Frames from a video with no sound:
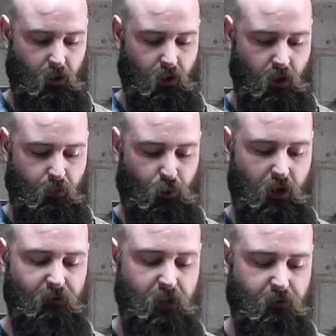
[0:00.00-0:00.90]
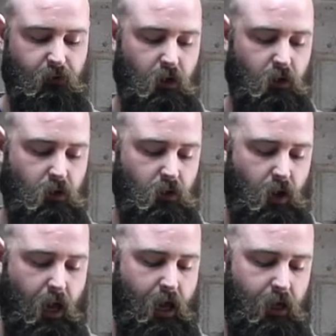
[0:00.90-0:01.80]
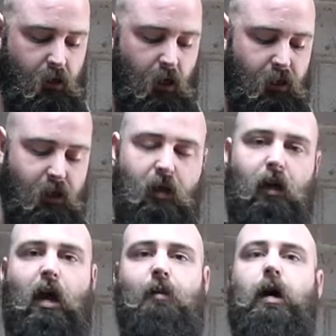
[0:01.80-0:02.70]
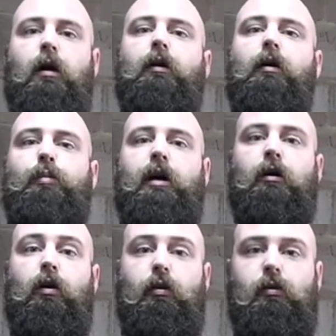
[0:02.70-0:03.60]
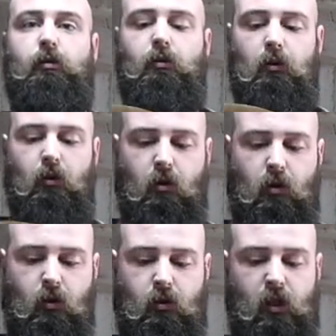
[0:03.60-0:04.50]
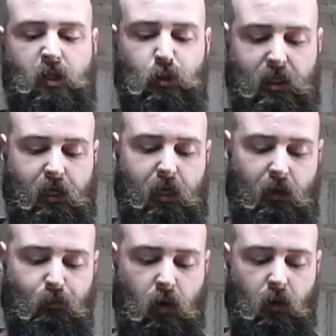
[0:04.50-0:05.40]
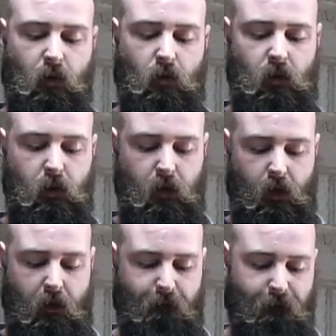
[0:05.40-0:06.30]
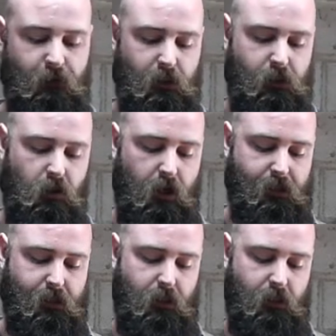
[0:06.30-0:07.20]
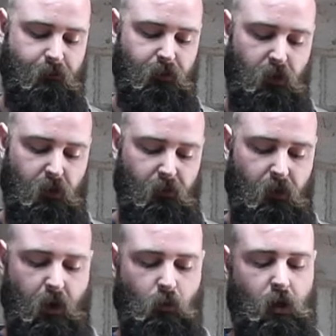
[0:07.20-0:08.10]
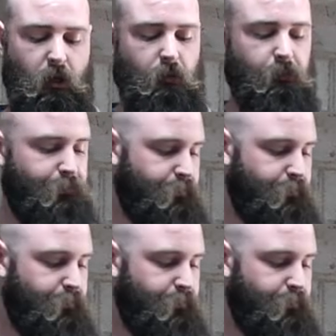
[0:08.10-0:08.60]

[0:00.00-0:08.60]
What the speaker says: in a previous video, and I think it came out a lot better on this particular bowl. It fits nicer, and when